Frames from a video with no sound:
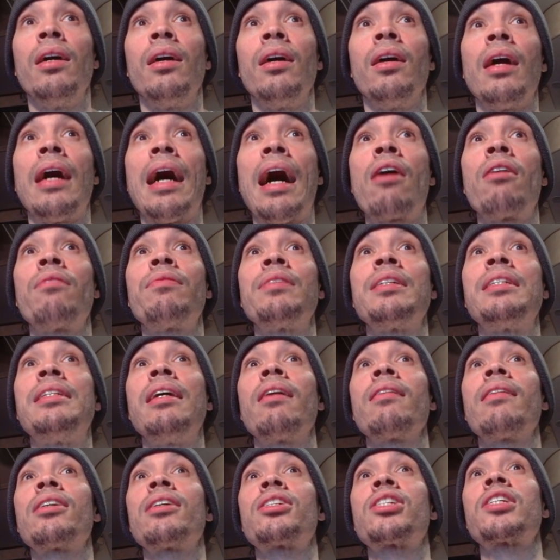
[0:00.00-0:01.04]
Uh, however,
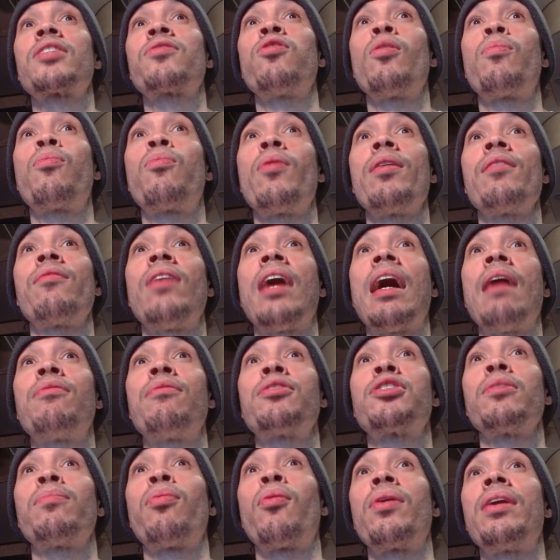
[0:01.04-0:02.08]
DLSS 4.5
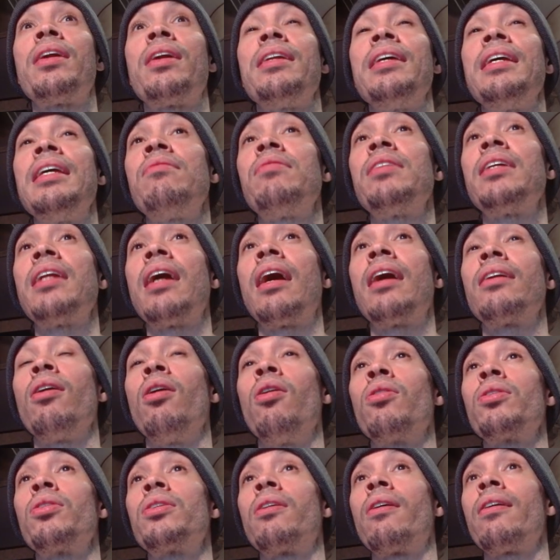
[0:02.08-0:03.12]
supported even on
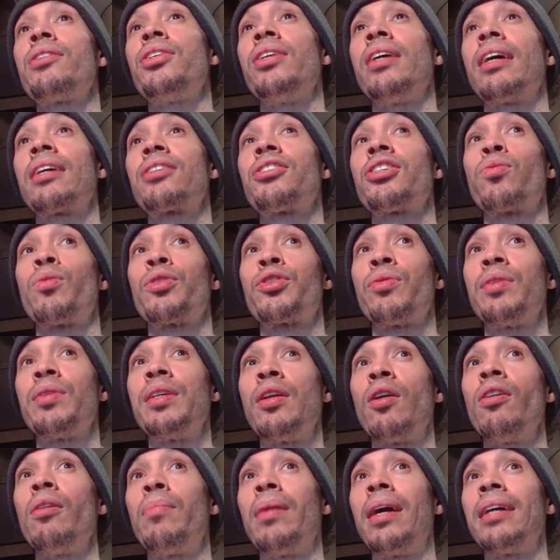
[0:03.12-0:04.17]
older RTXs, which we
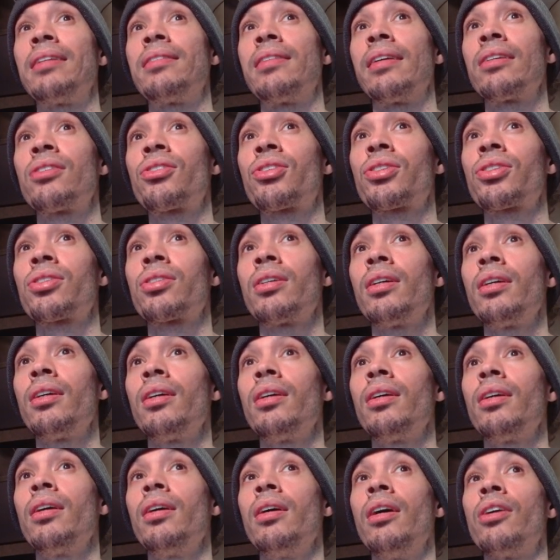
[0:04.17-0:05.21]
know about this.
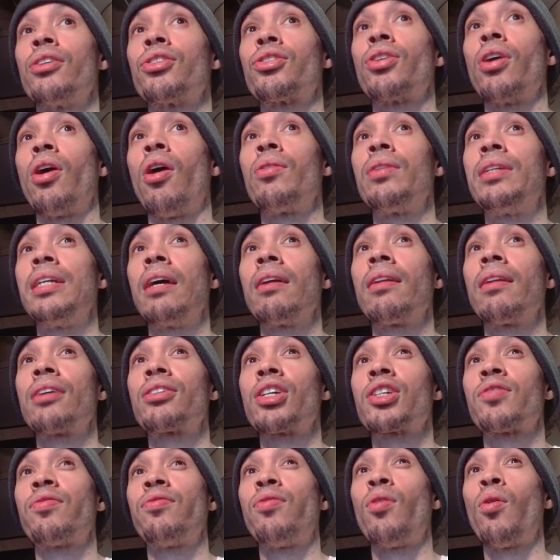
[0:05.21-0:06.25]
So
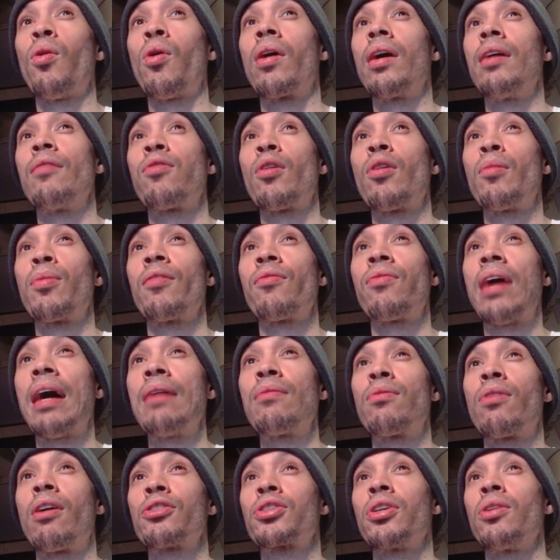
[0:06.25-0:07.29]
DLSS 4 and
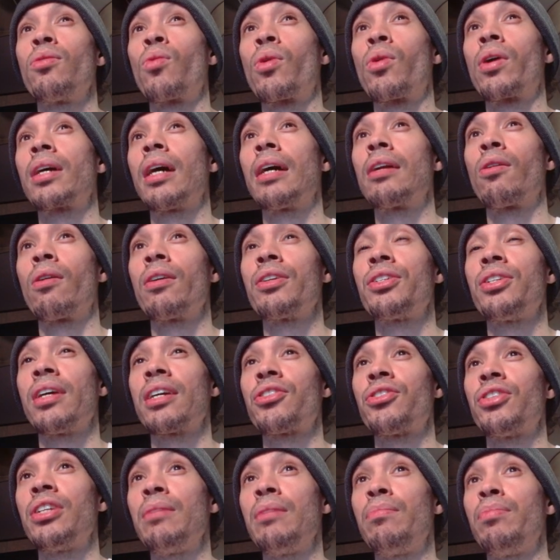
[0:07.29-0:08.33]
4.5 will also work on
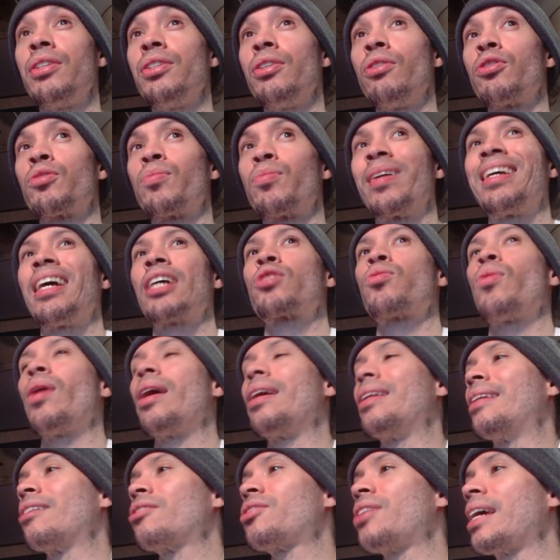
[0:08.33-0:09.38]
RTX GPUs, but guess
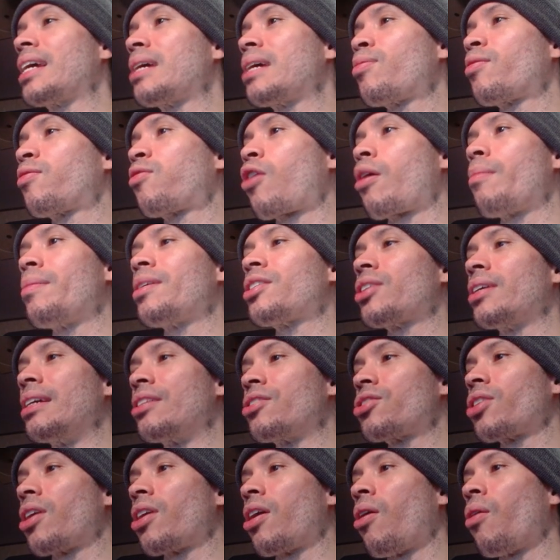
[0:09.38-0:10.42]
what? They're taking performance
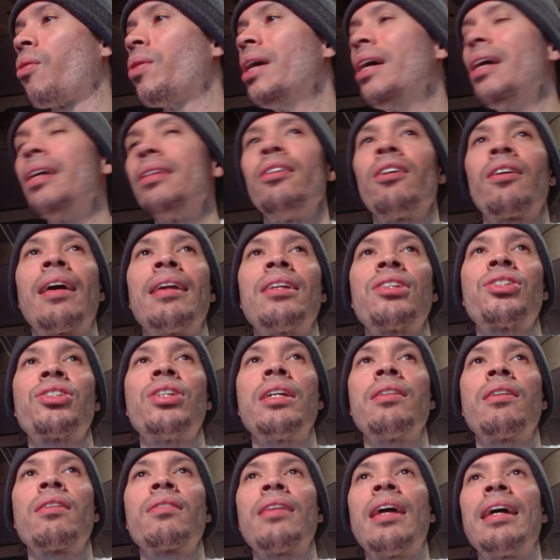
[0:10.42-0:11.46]
hits, so they're kind of
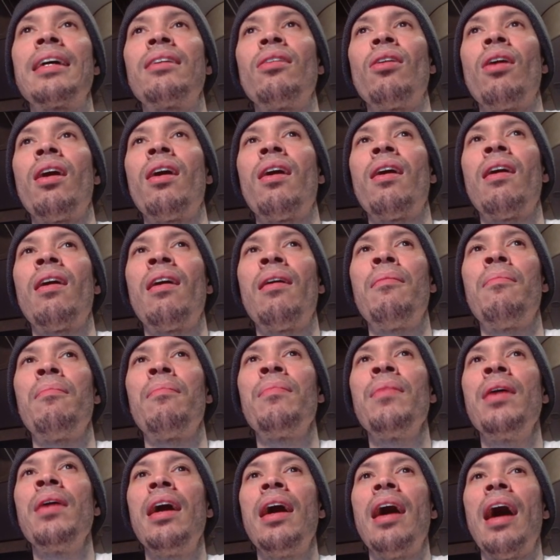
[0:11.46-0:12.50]
sitting there like,
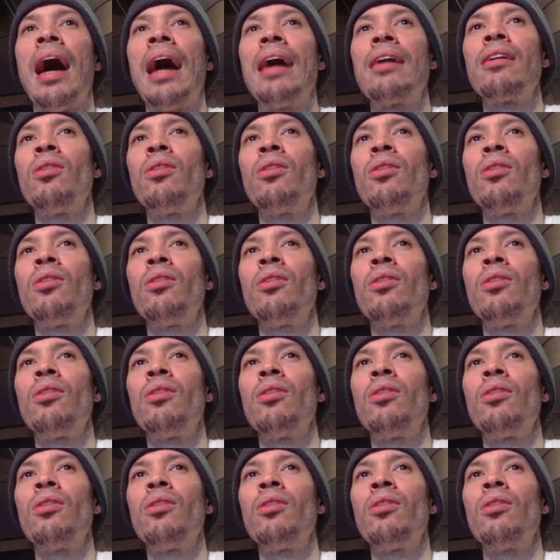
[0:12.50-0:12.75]
um, I